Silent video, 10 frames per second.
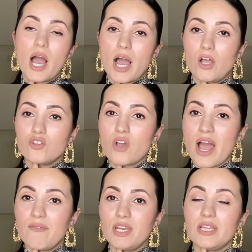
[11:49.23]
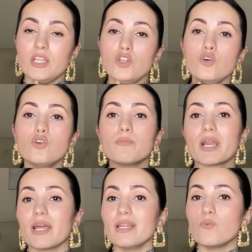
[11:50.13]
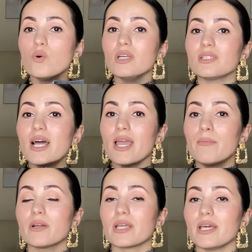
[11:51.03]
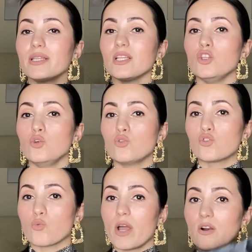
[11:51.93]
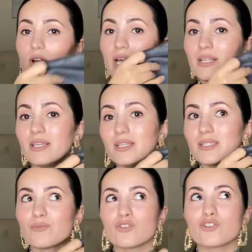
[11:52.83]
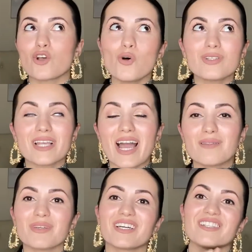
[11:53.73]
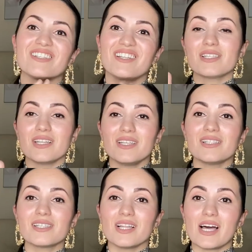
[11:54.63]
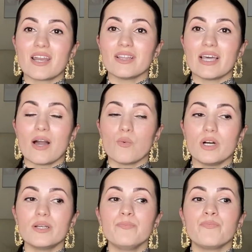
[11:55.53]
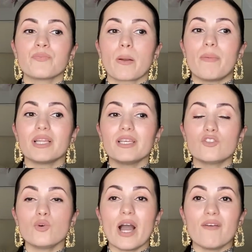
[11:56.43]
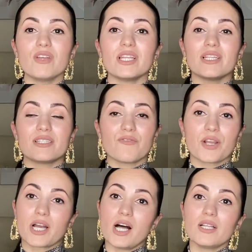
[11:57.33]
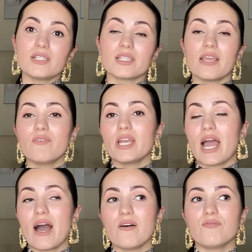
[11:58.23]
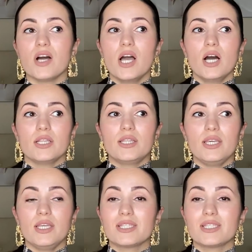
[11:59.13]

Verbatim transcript: I also have it in the nude, but I was not able to get the nude sweater like this. I'm so sad because they did sell out on that one, but they do have it in different colors. They even have the